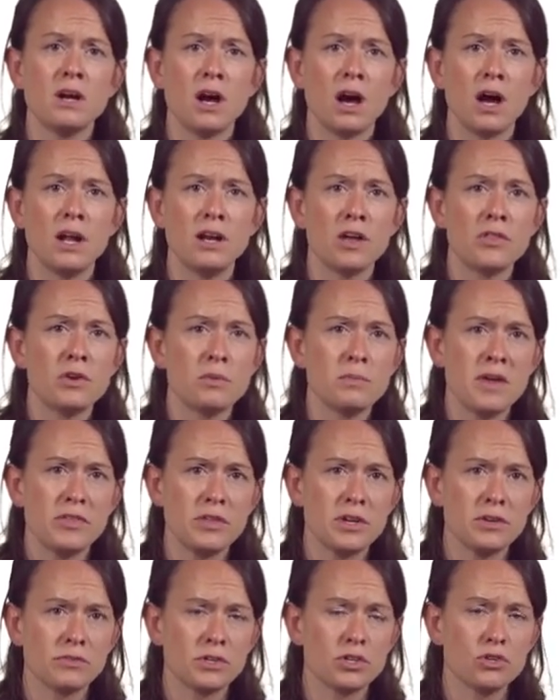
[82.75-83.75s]
Another
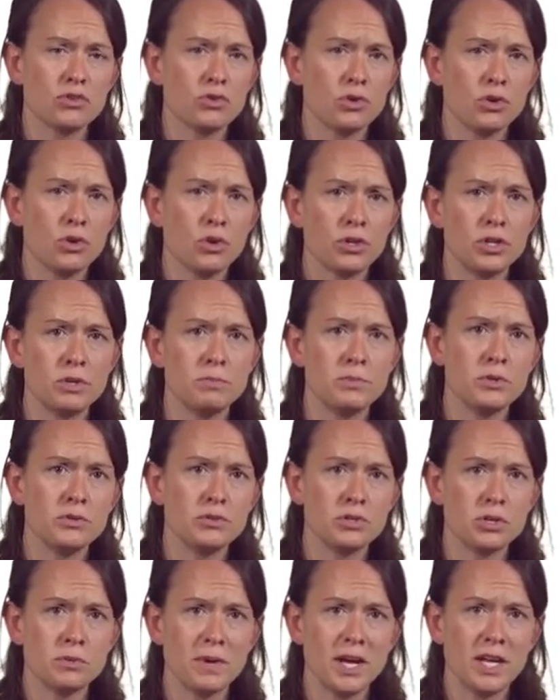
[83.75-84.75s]
method of control an
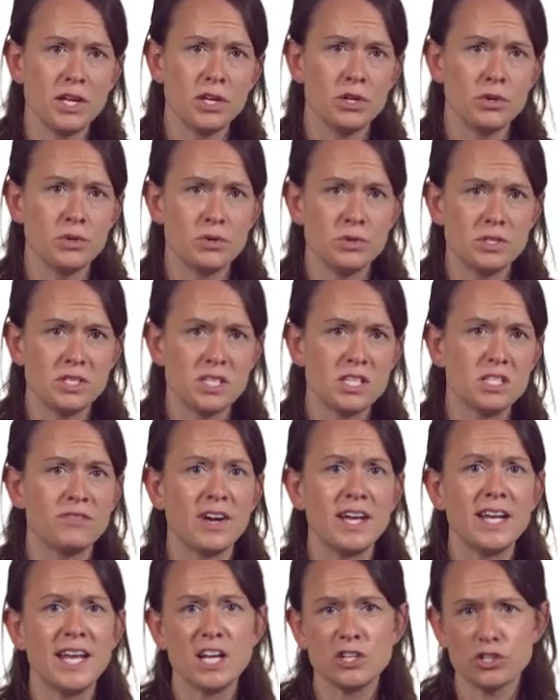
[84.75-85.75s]
abuser might use is
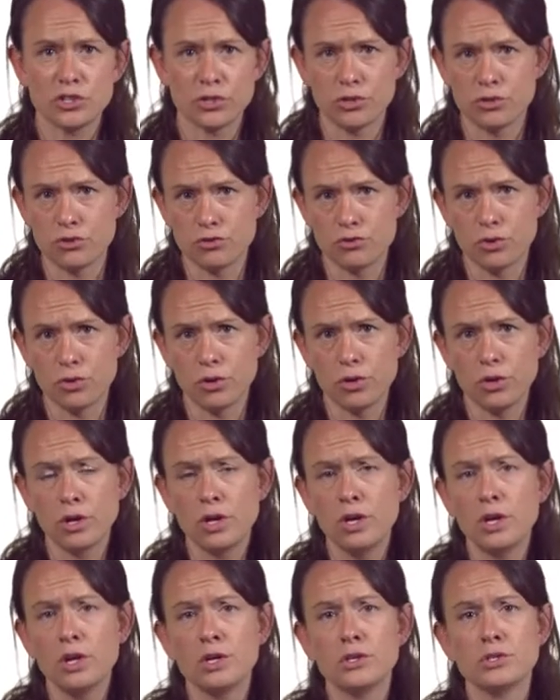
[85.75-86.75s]
financial control.
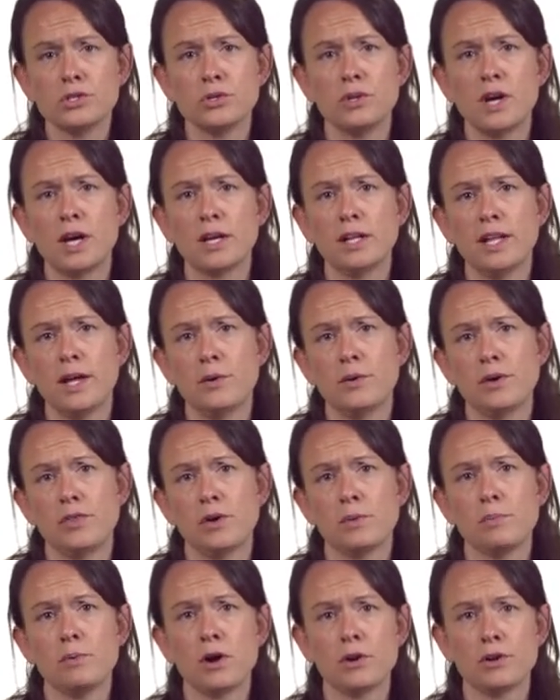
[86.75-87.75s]
So, not allowing their
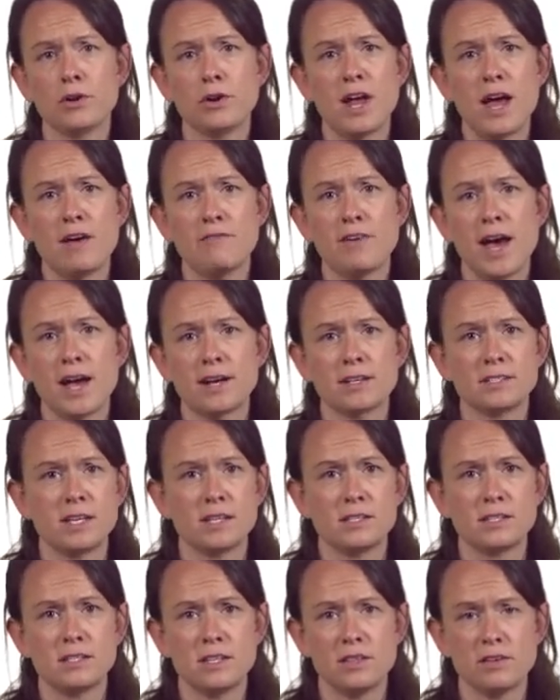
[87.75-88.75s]
partner to have
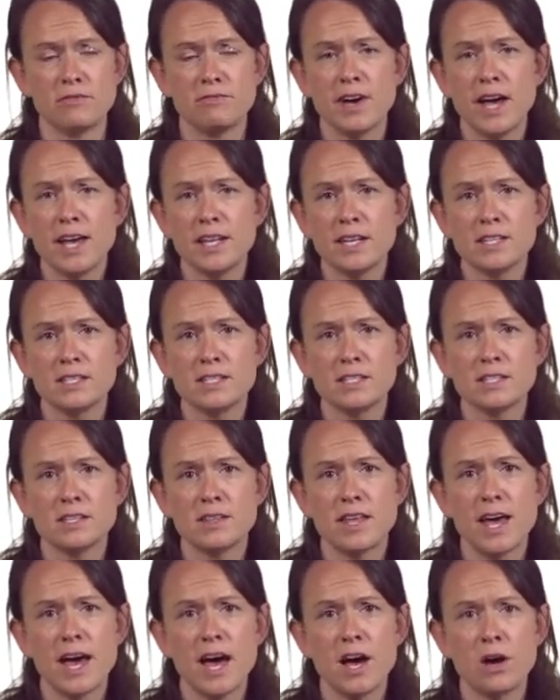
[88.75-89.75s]
access to the finances in the
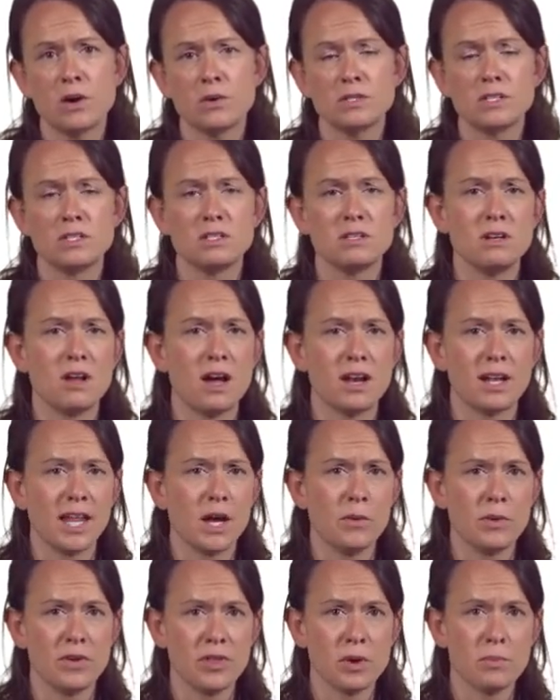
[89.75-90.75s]
house, not
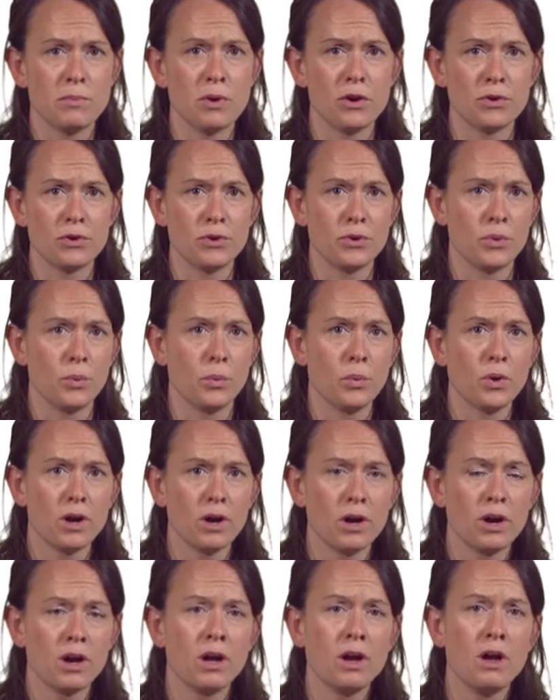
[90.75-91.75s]
allowing their partner to
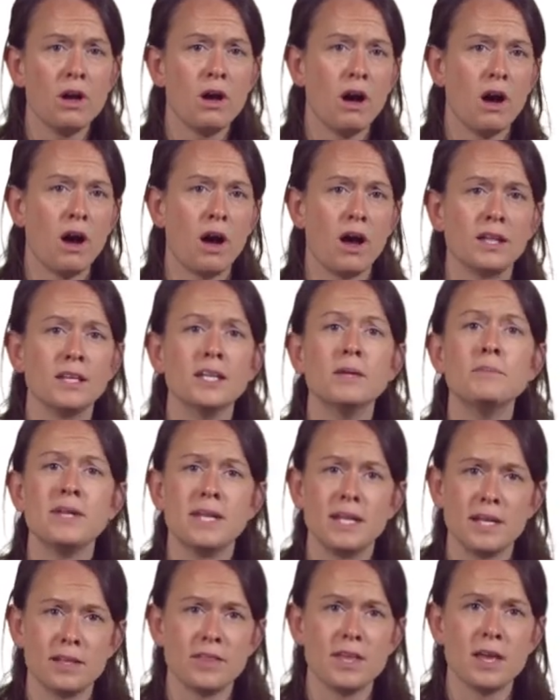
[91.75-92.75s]
work, uh,
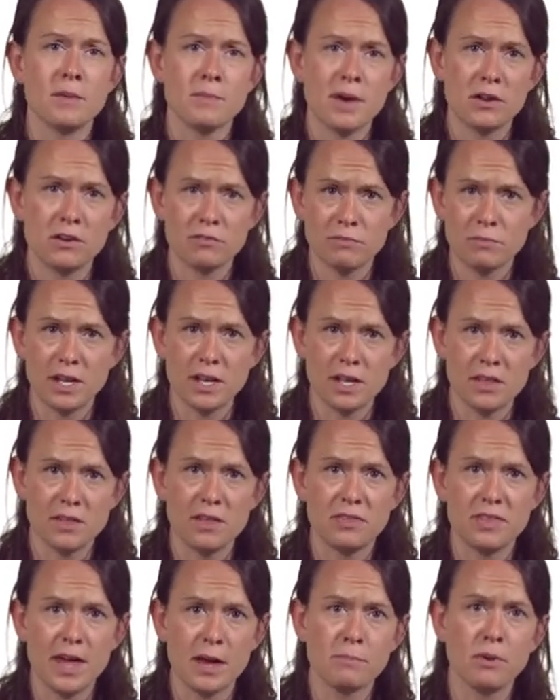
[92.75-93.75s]
limiting the amount of money
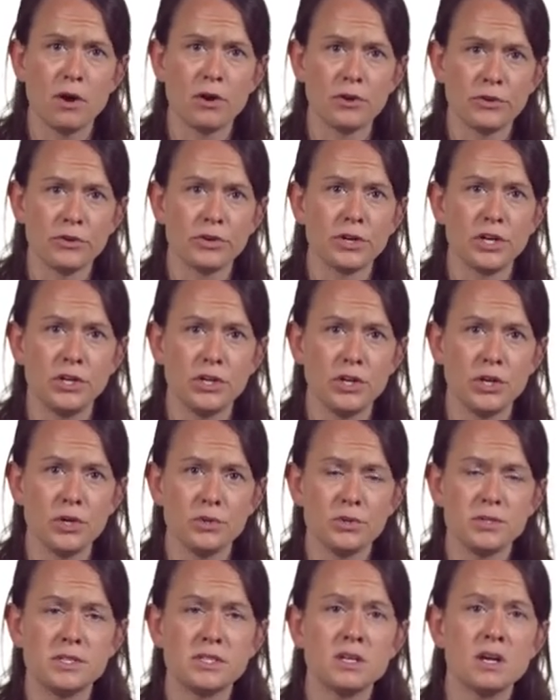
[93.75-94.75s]
that that partner can
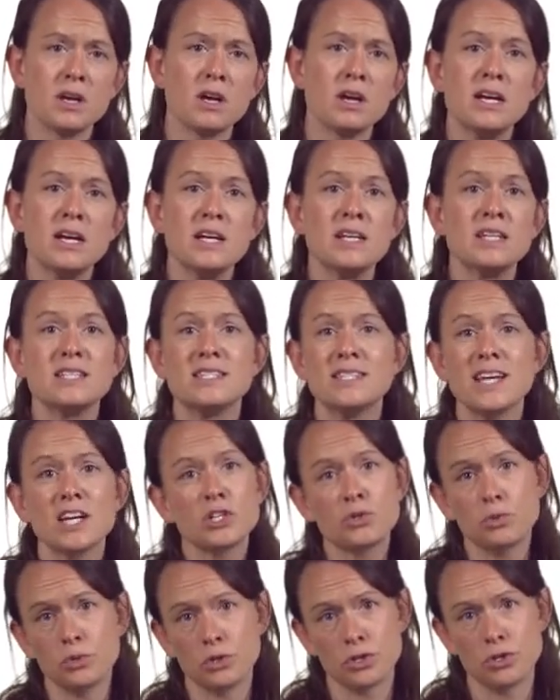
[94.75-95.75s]
use.
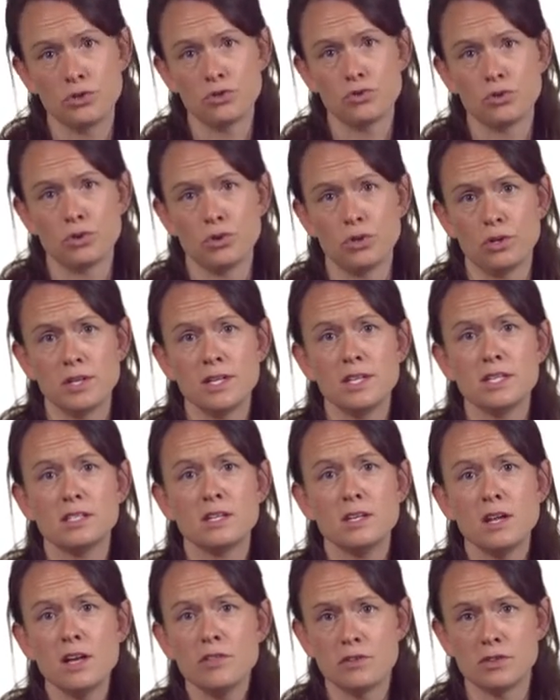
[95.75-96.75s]
Sexual control is
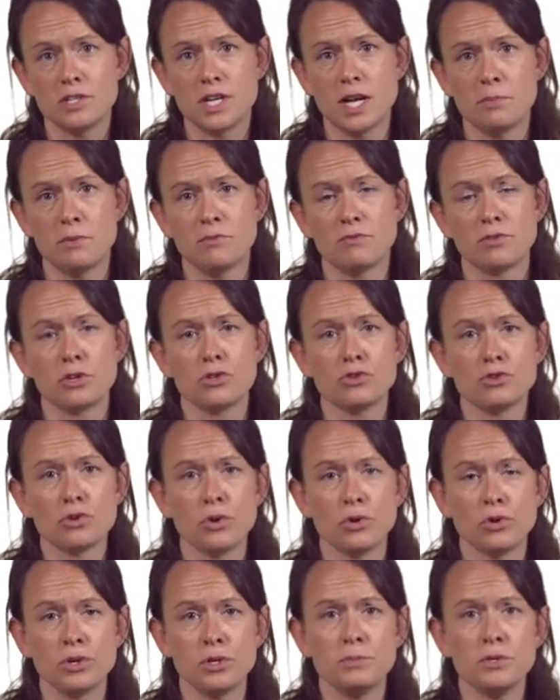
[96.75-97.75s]
another type of
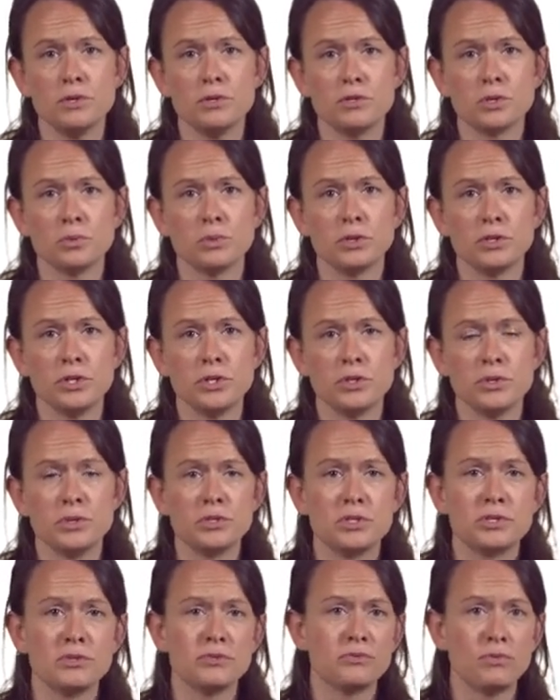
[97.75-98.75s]
control an abuser will
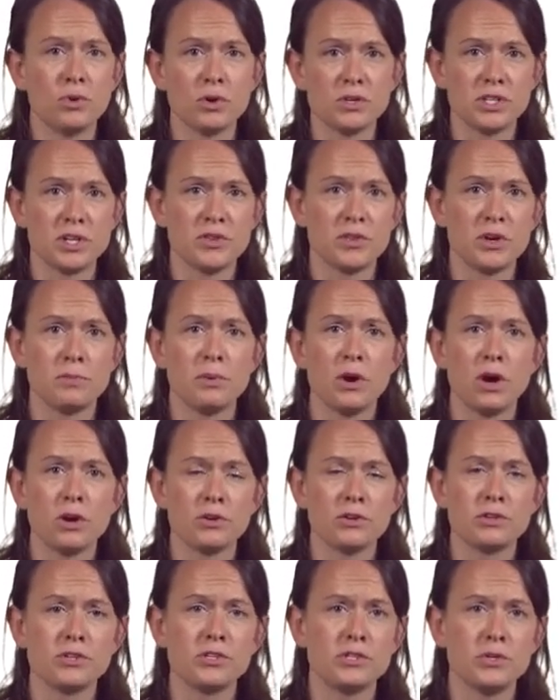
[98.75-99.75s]
use, forcing their
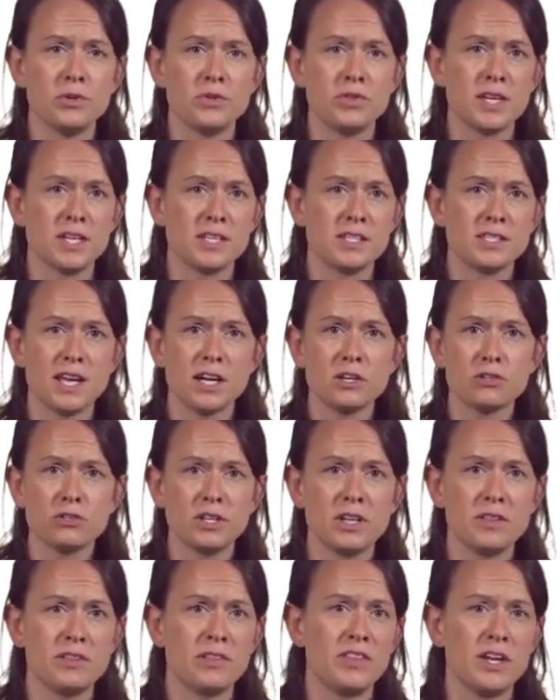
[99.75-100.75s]
partner to do things
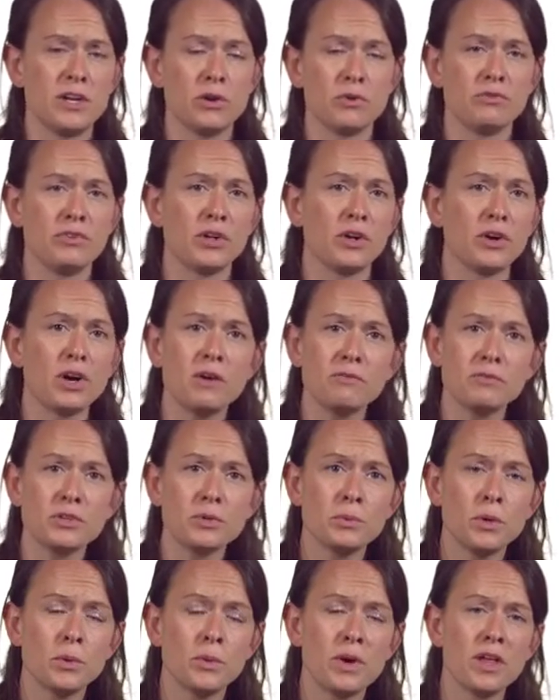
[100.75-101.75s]
sexually that they don't feel
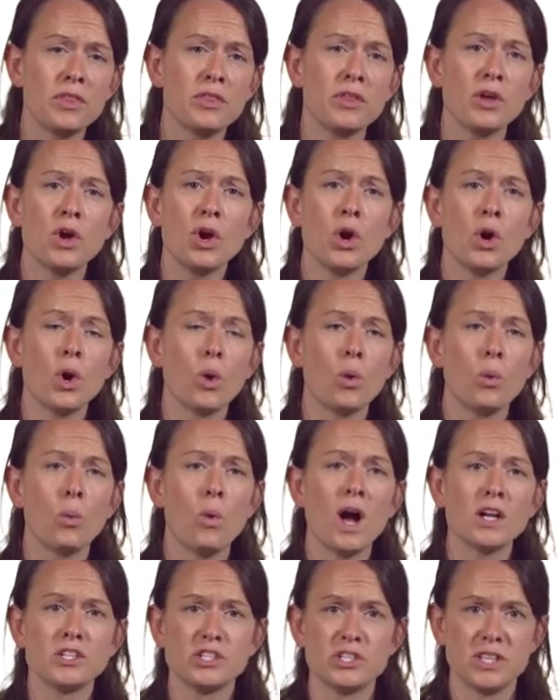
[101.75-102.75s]
comfortable with or
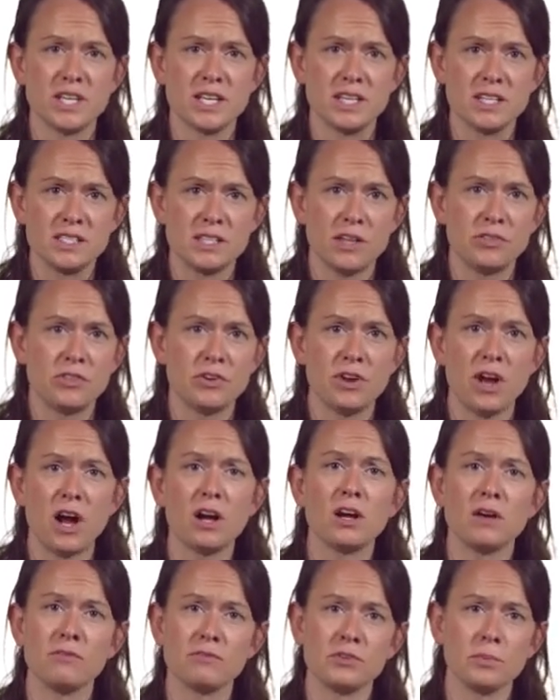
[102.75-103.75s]
watch things that they're not
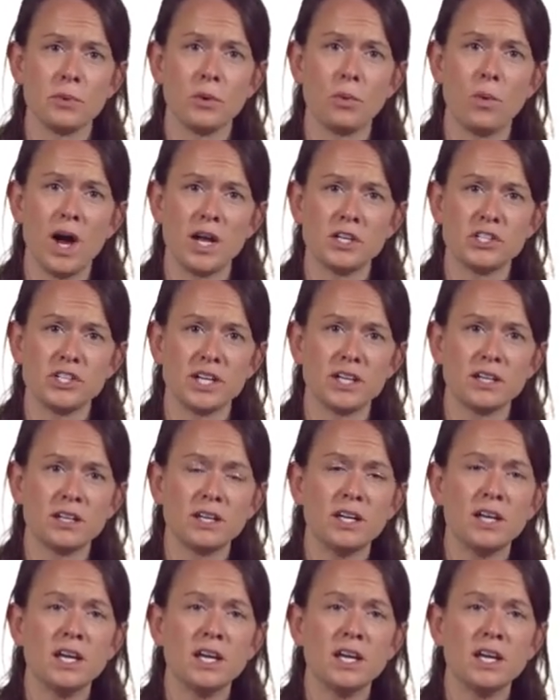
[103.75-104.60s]
comfortable watching.